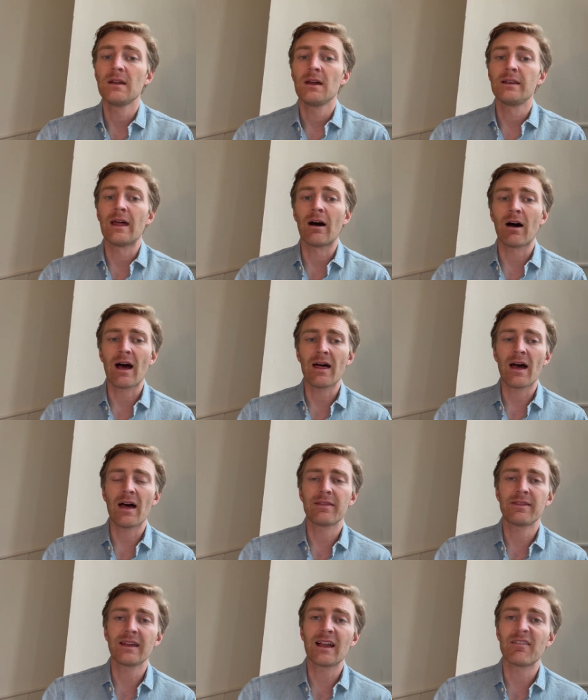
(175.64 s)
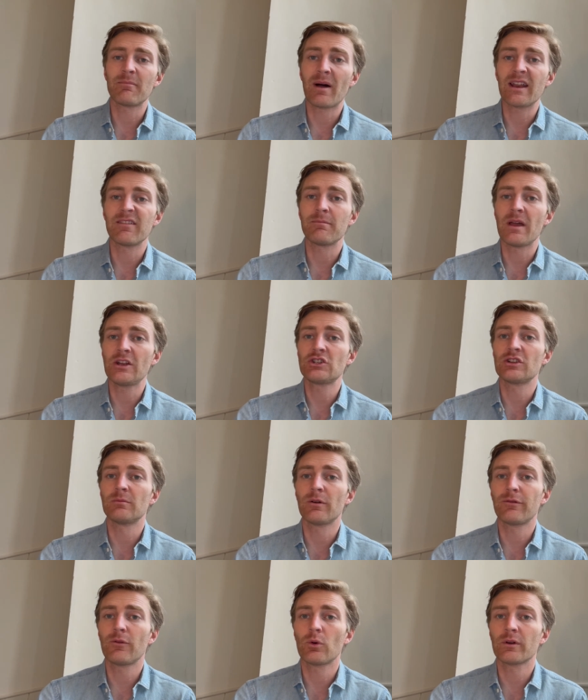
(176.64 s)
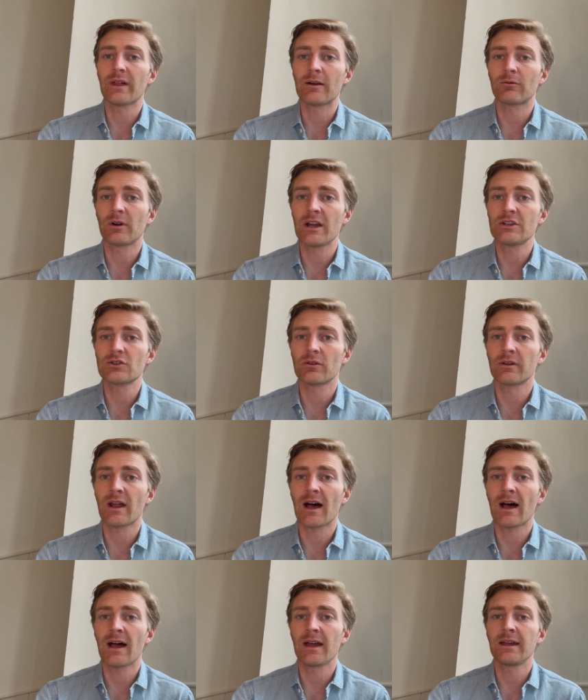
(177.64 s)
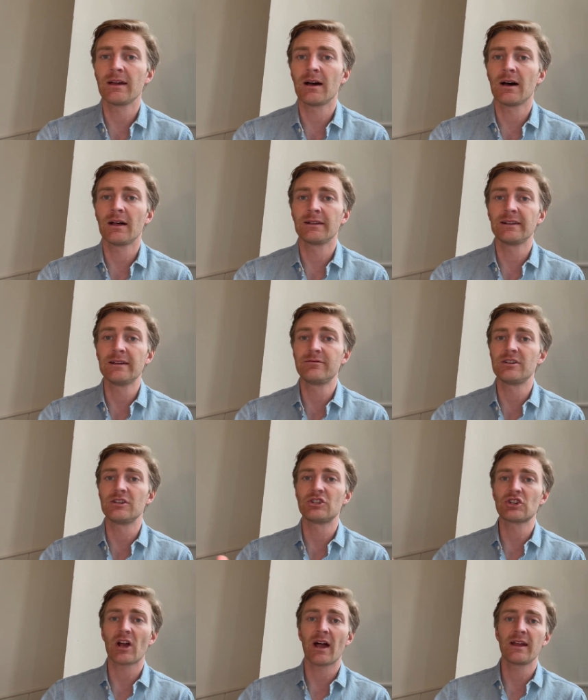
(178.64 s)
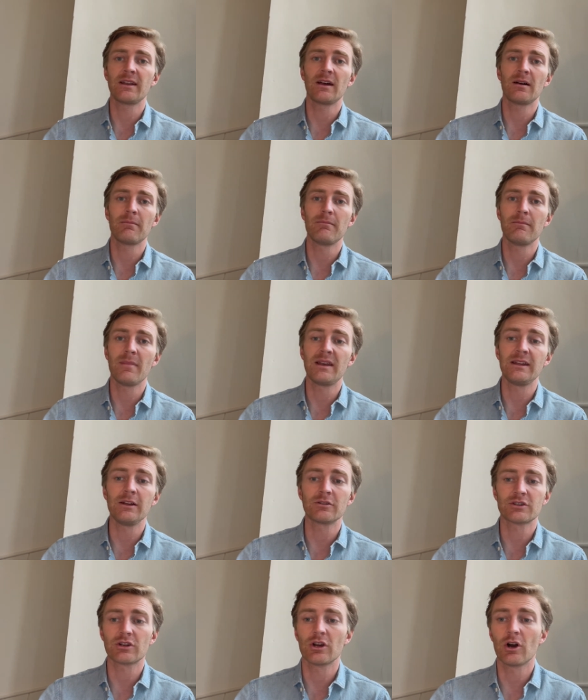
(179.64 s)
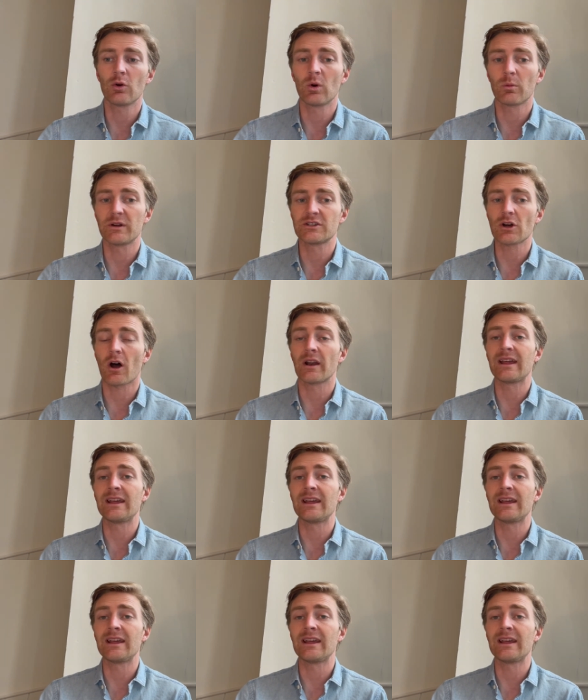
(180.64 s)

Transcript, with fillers: Now, I, I think I might have mentioned before that Rachel and I uh, lived in China many years ago where we taught